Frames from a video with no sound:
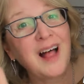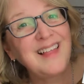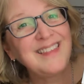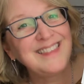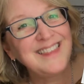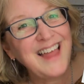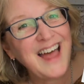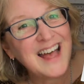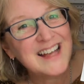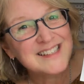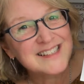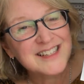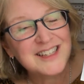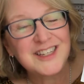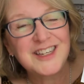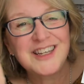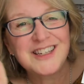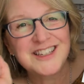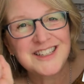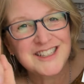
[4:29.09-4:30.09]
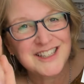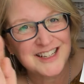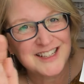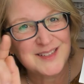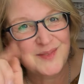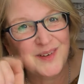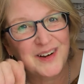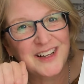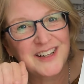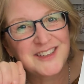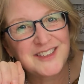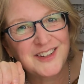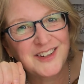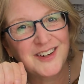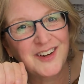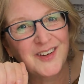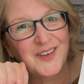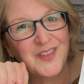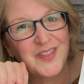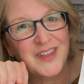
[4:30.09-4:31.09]
unless you just want to do
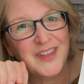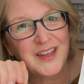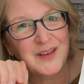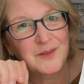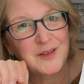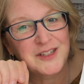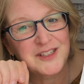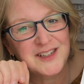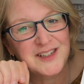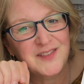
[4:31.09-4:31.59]
your own thing, which is